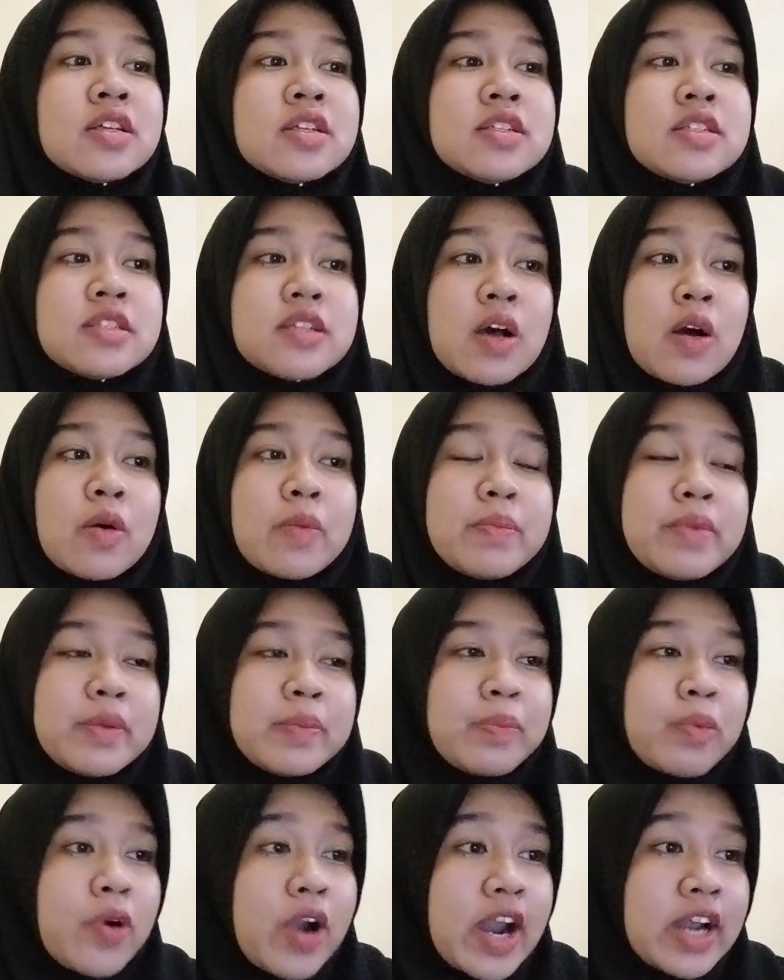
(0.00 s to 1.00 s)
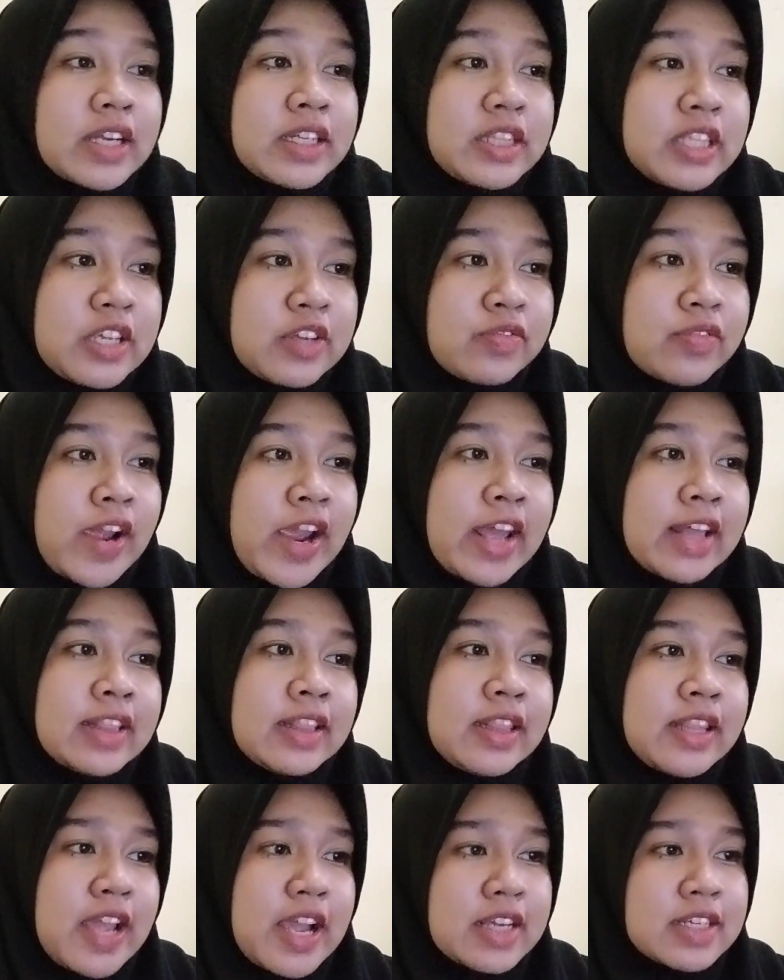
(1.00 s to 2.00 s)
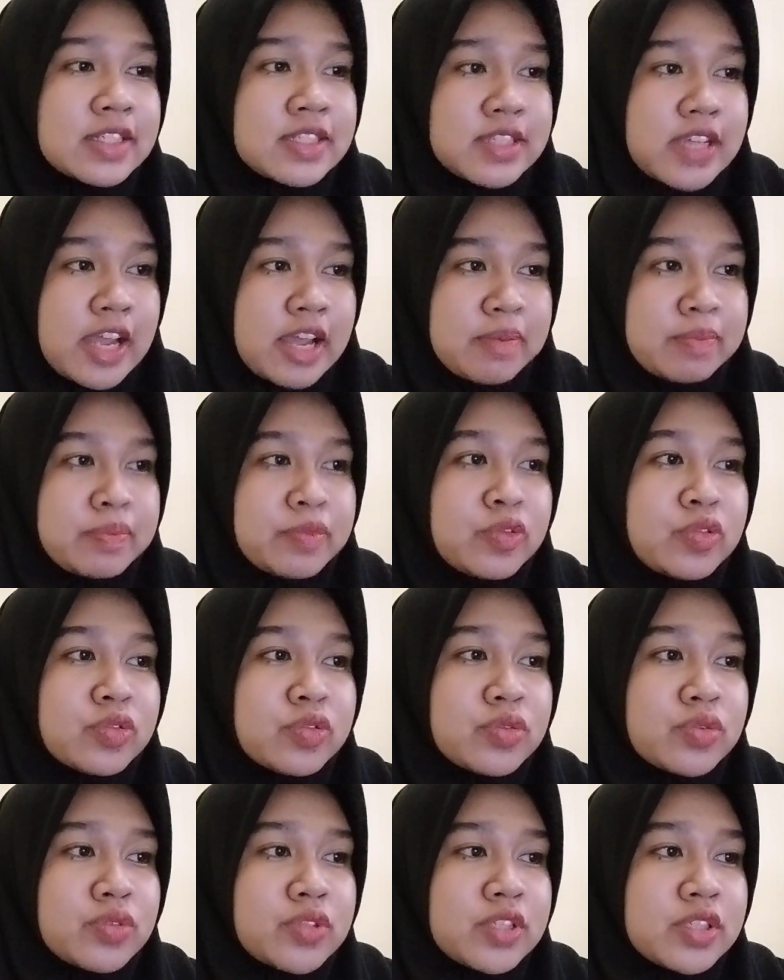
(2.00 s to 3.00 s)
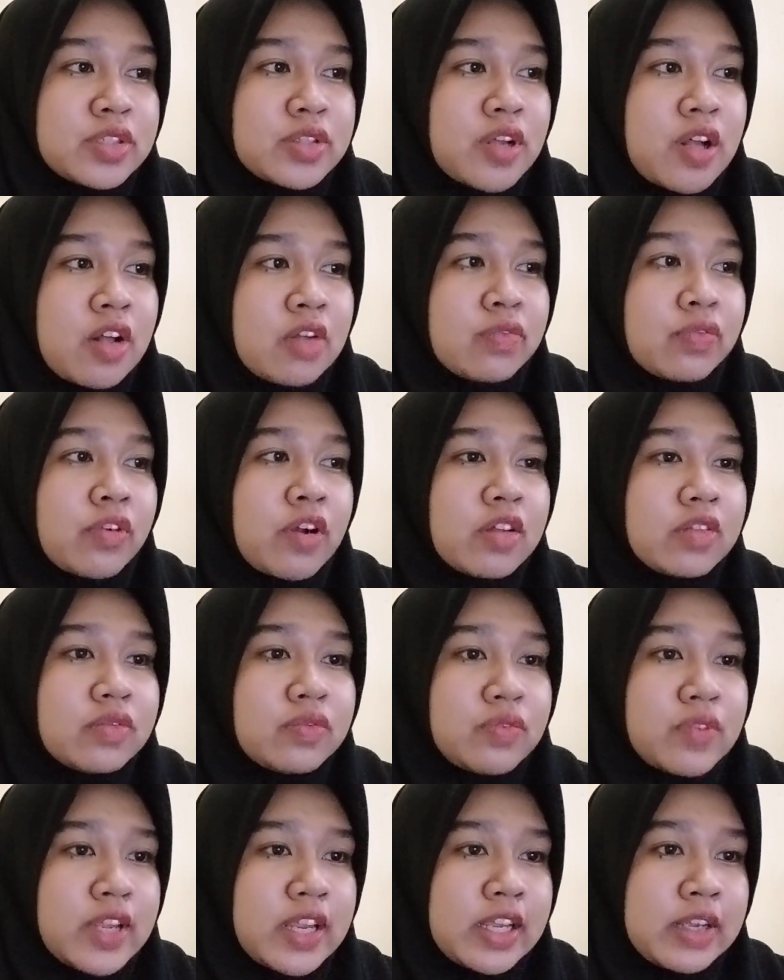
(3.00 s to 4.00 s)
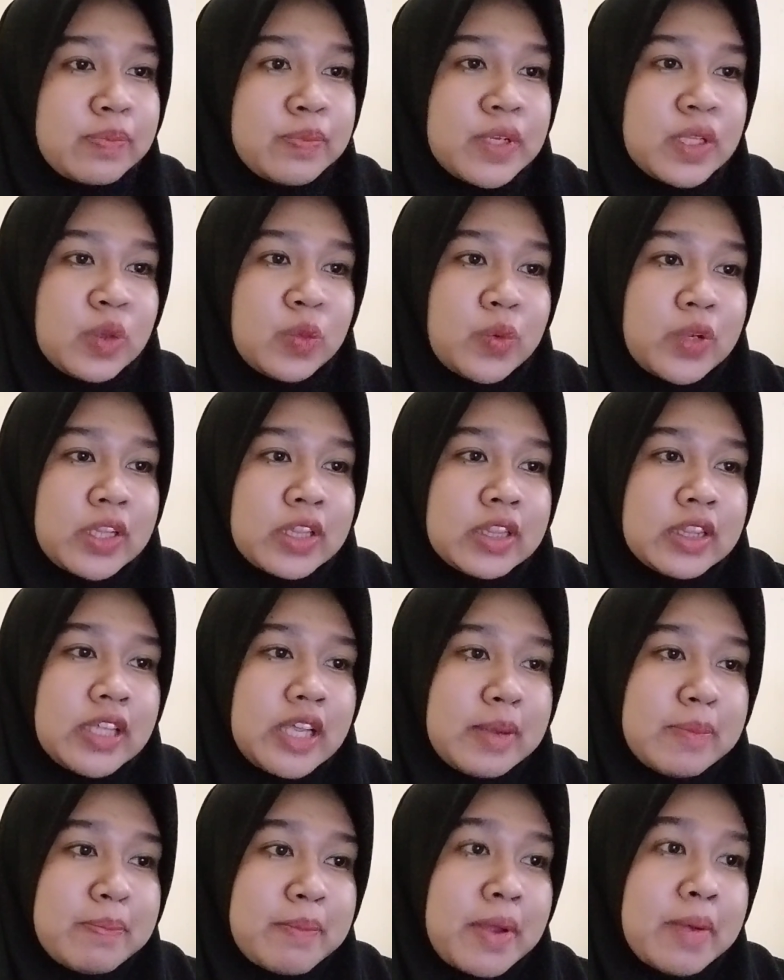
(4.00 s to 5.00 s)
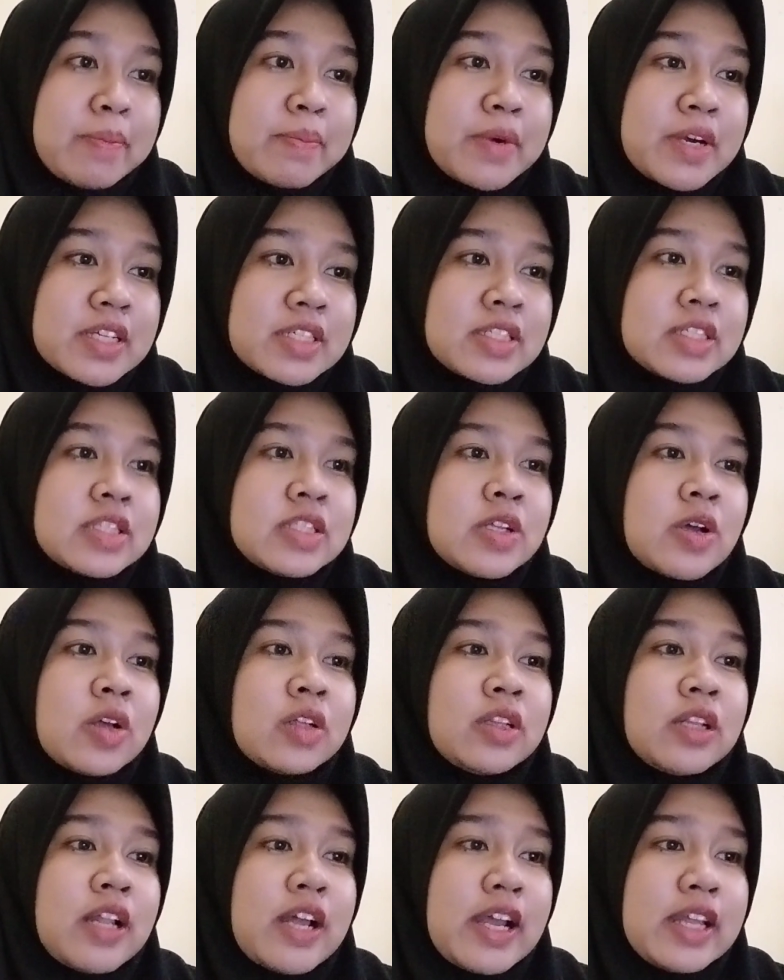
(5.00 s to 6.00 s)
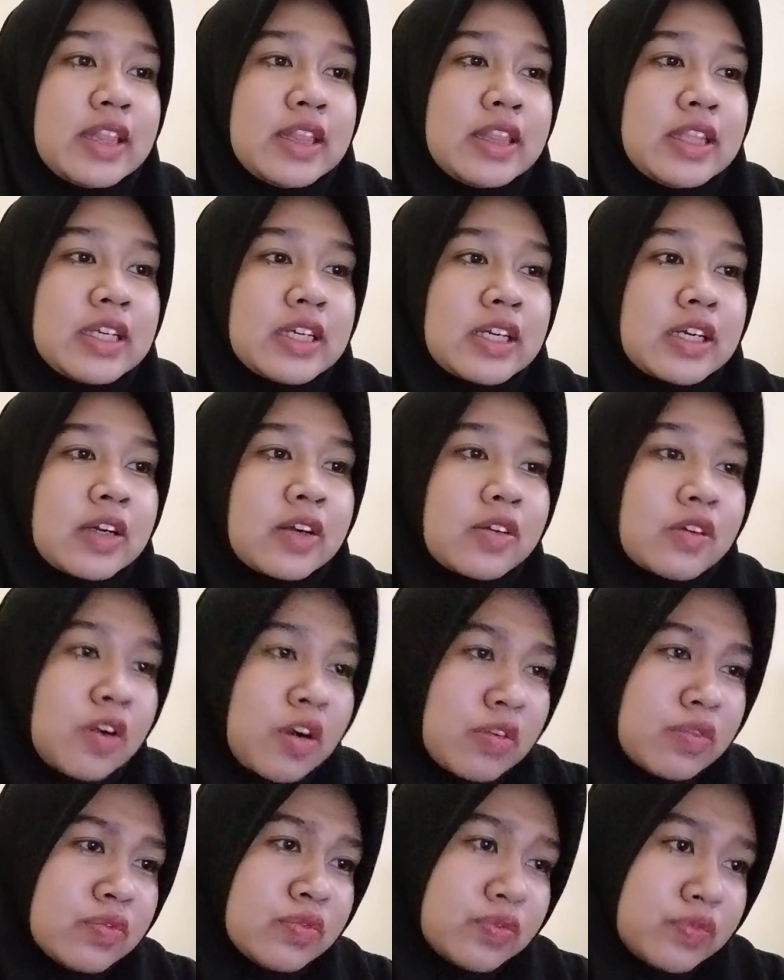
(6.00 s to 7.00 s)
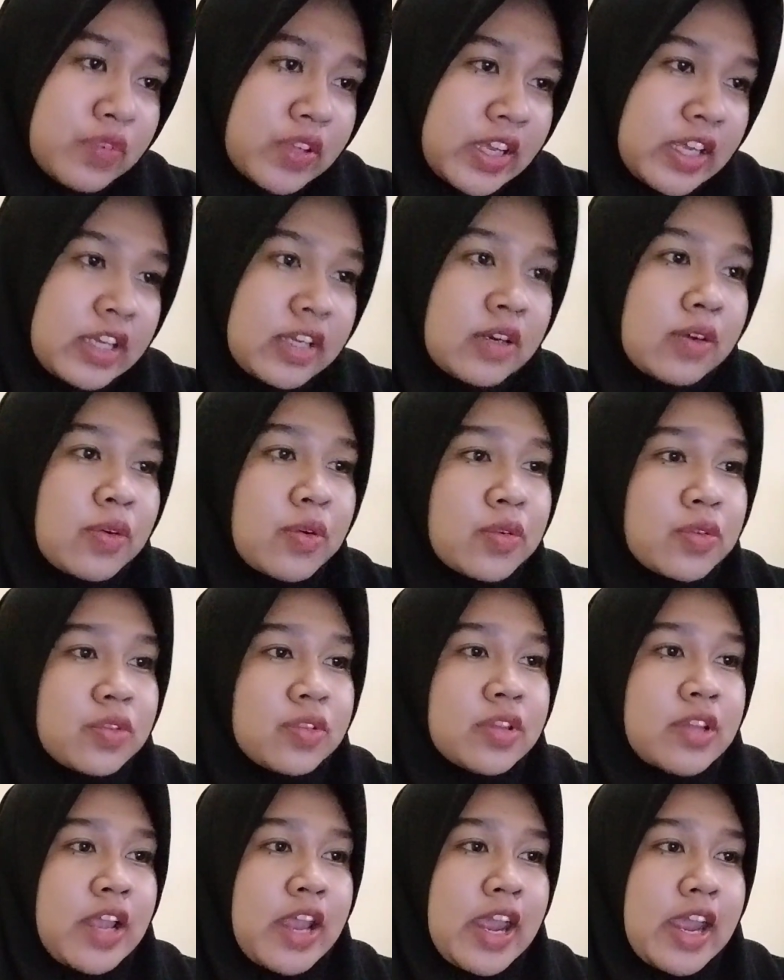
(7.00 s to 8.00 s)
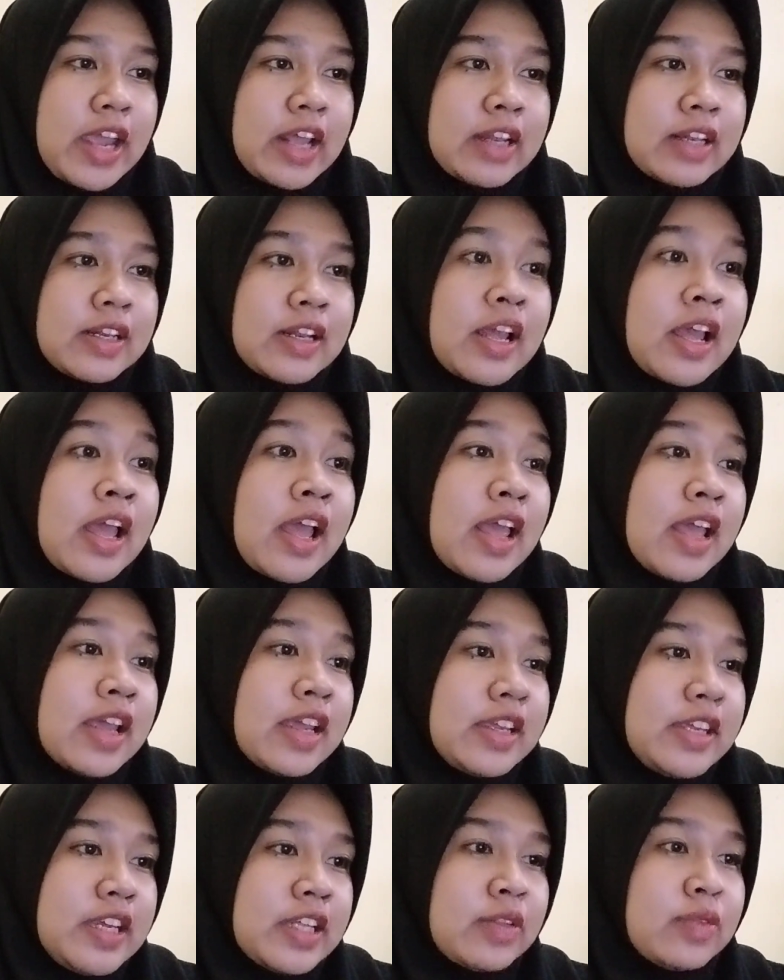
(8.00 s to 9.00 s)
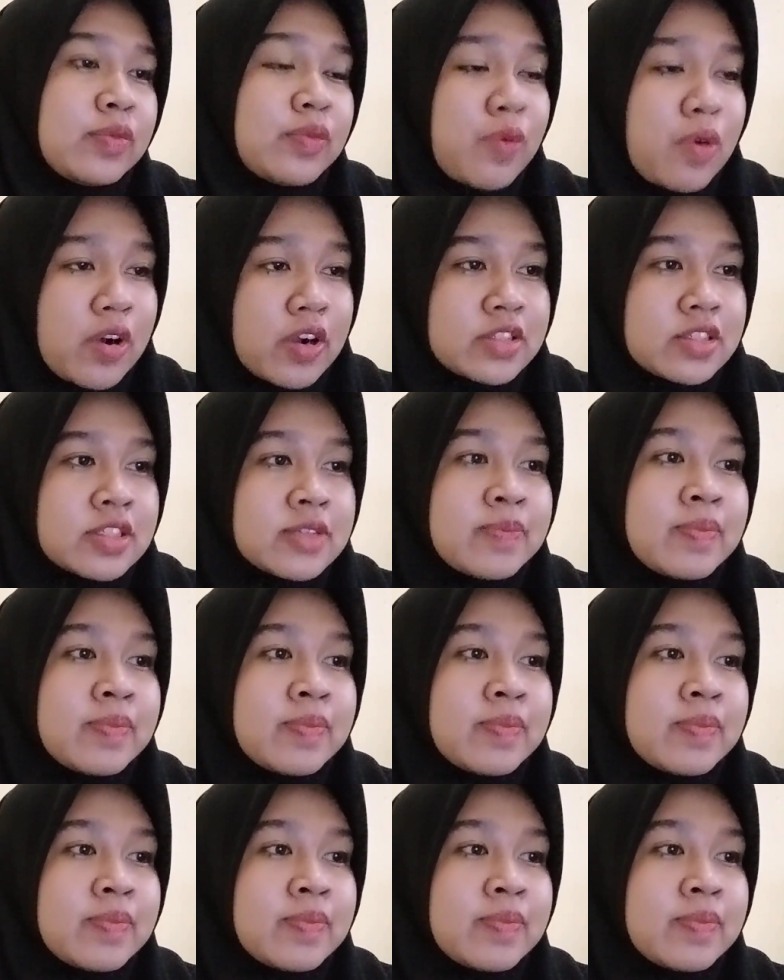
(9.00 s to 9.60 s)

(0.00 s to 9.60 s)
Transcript: So be proactive and take steps to resolve conflict between team members. Don't let the conflict grow and get worse.